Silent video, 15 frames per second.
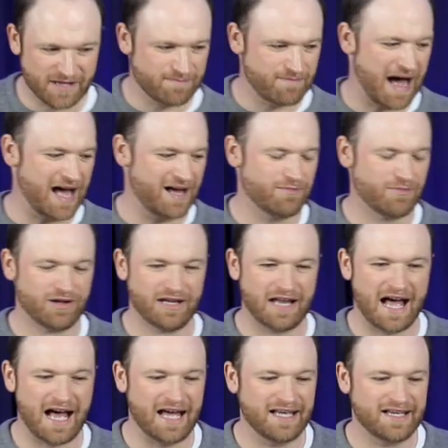the Bible
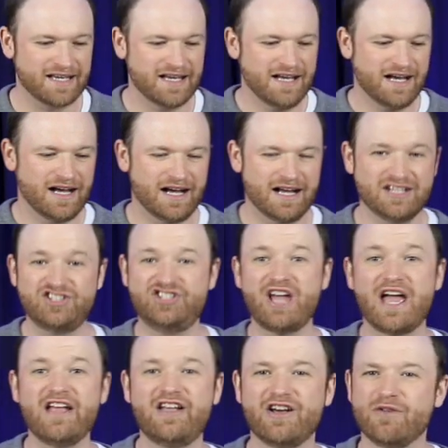like
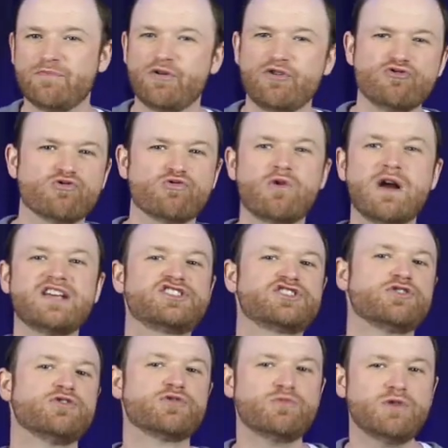Jacob, who
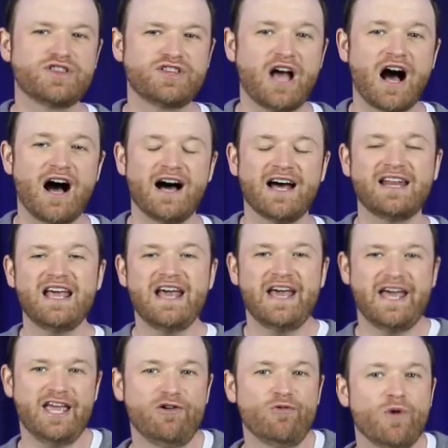wrestled with God.
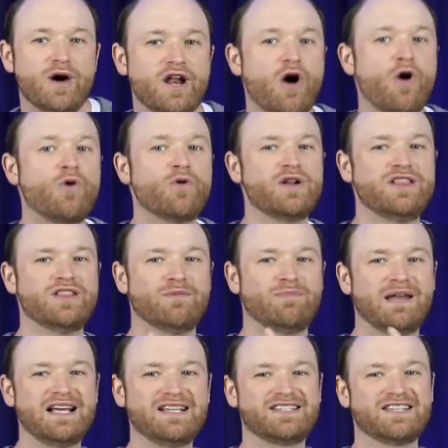He went on in the
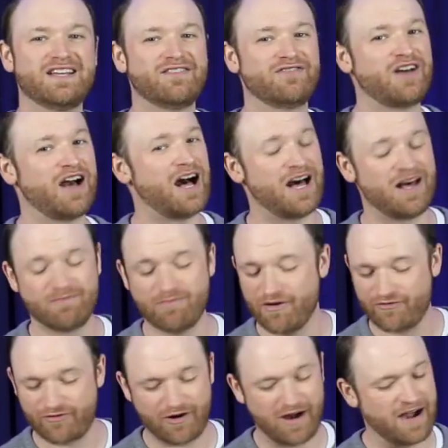blessing of God,
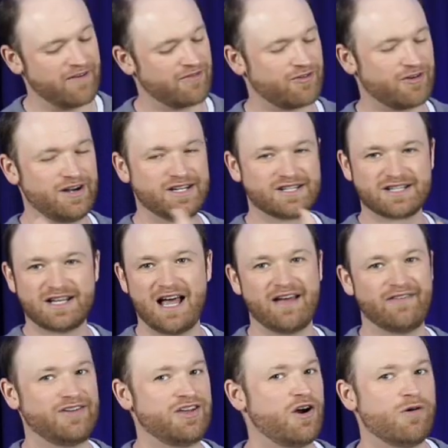but forever in his
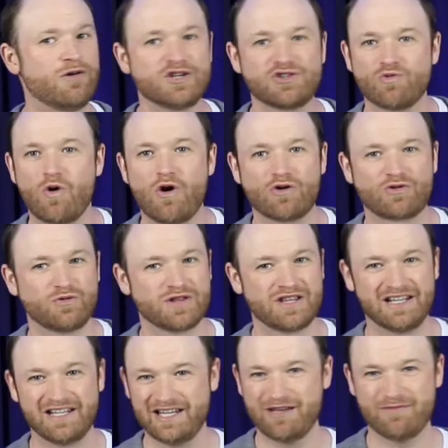life, he always walked with a
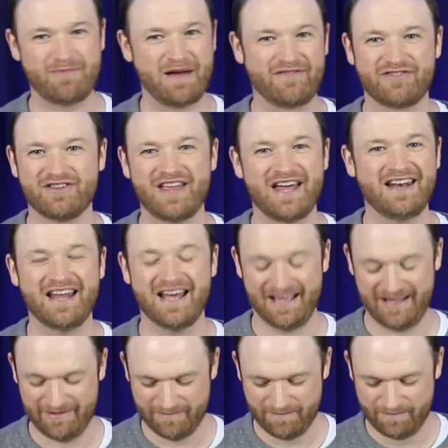limp after that day.